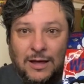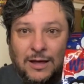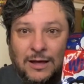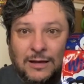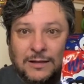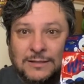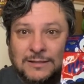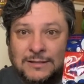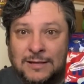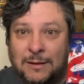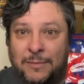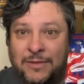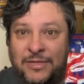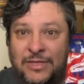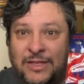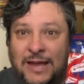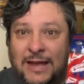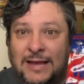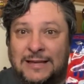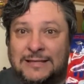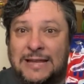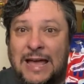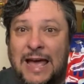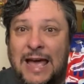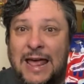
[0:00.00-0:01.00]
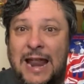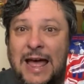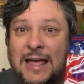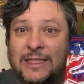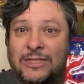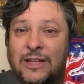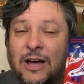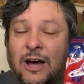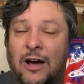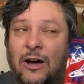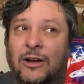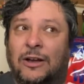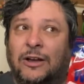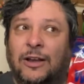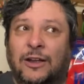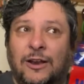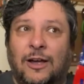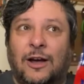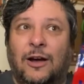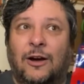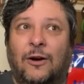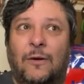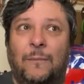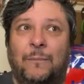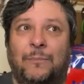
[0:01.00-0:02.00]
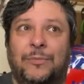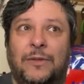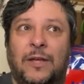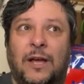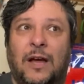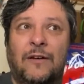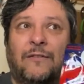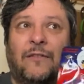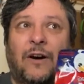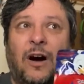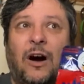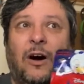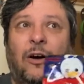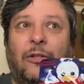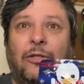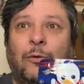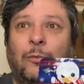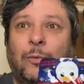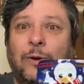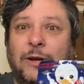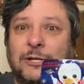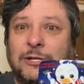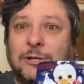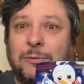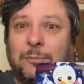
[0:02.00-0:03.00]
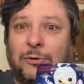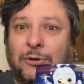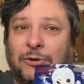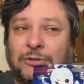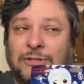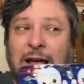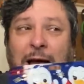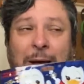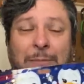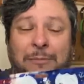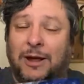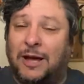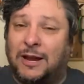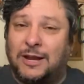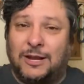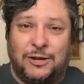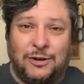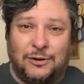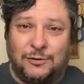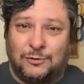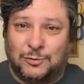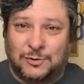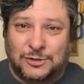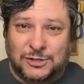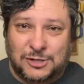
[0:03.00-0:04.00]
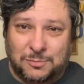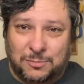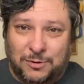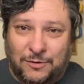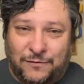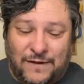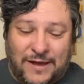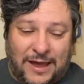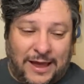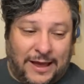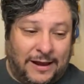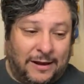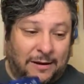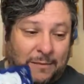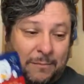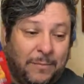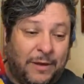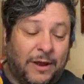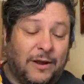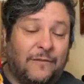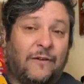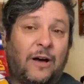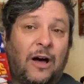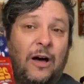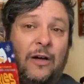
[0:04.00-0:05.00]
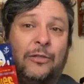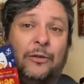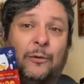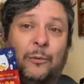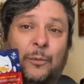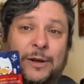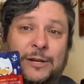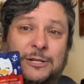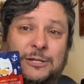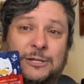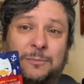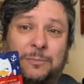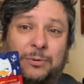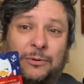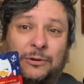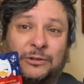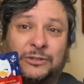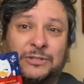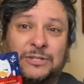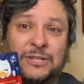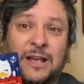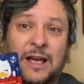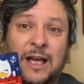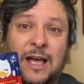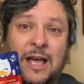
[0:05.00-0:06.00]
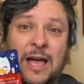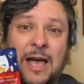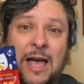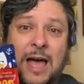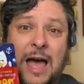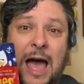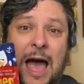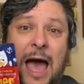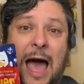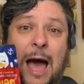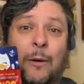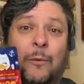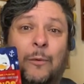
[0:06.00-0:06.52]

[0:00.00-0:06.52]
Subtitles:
some of these, and I thought, you know, of all the wishables, I'm not a huge wishable fan, but of all the wishables, I